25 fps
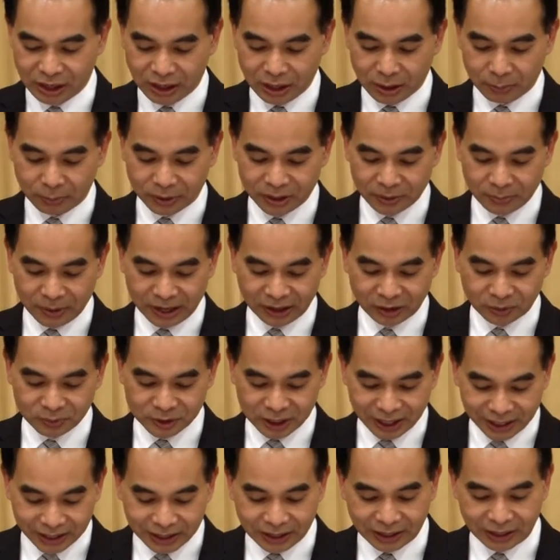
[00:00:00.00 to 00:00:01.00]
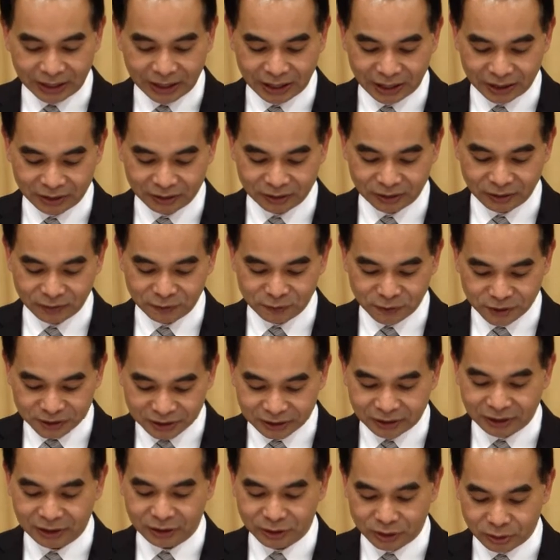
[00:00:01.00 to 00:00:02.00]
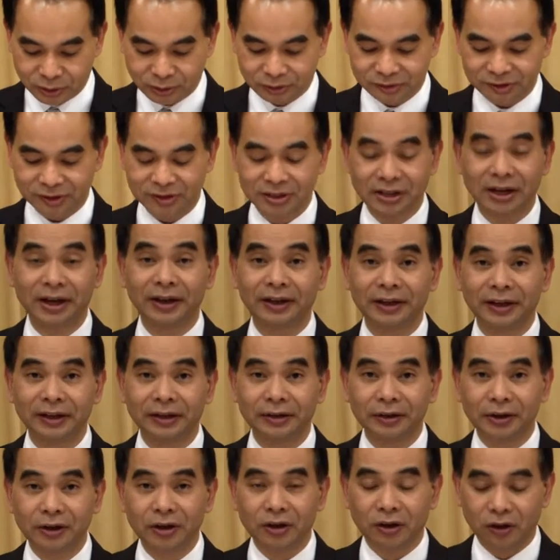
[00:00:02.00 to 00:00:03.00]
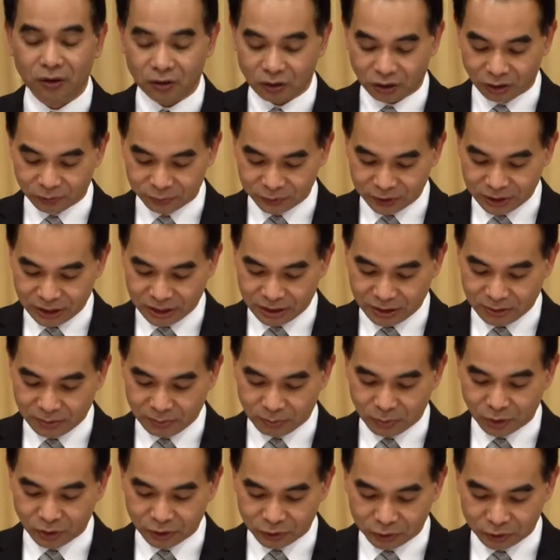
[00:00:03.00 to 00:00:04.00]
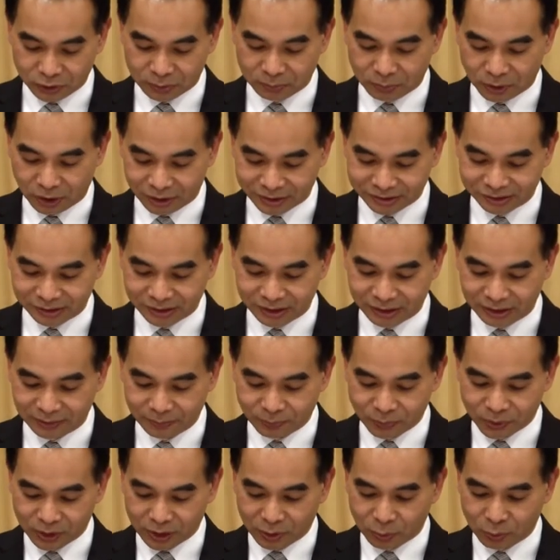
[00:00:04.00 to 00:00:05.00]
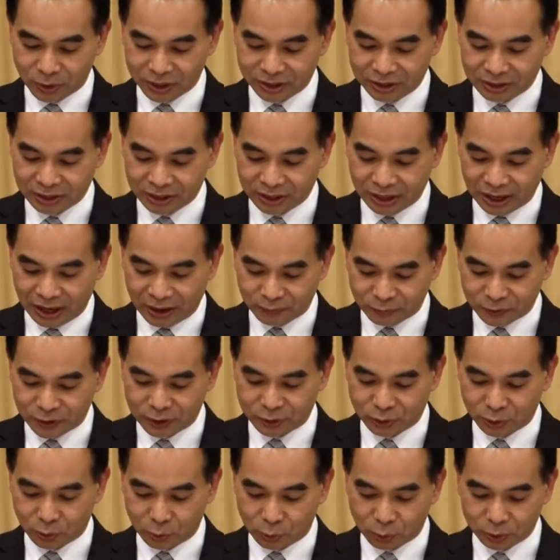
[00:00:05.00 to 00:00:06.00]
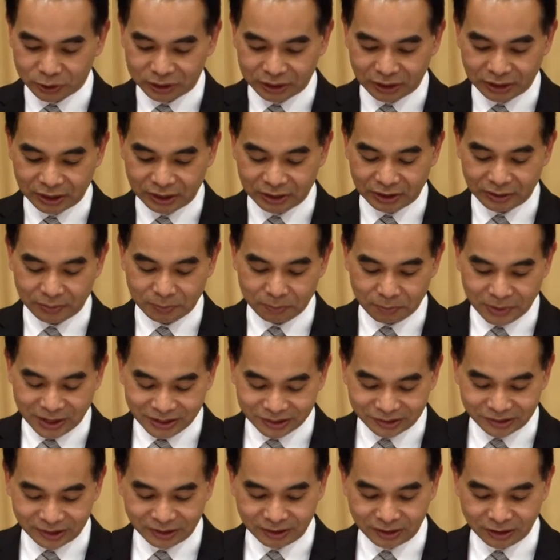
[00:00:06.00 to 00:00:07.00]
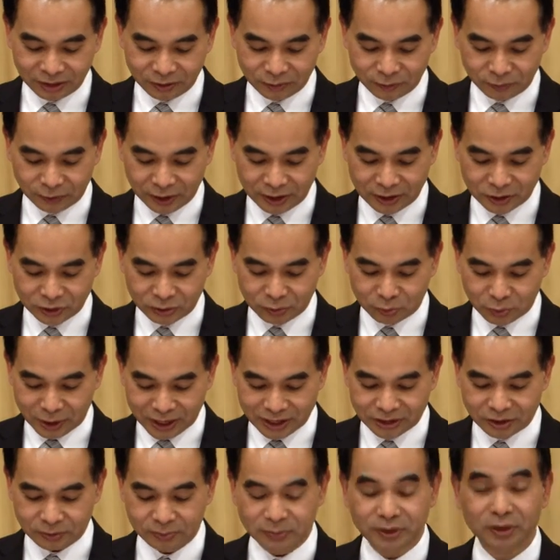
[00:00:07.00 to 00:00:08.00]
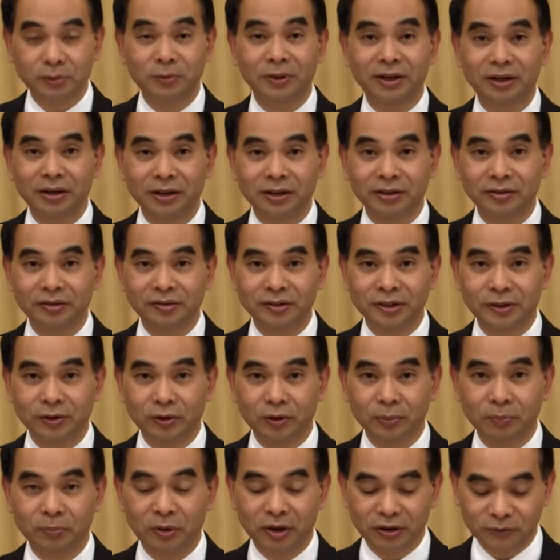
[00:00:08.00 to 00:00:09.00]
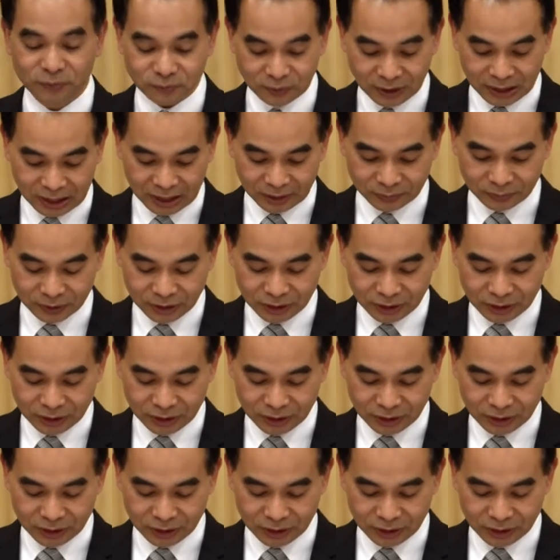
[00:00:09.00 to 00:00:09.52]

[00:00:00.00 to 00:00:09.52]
but the Bank of Thailand had efficiently used the target of the monetary policy with the average quarterly basic inflation rate between 0.5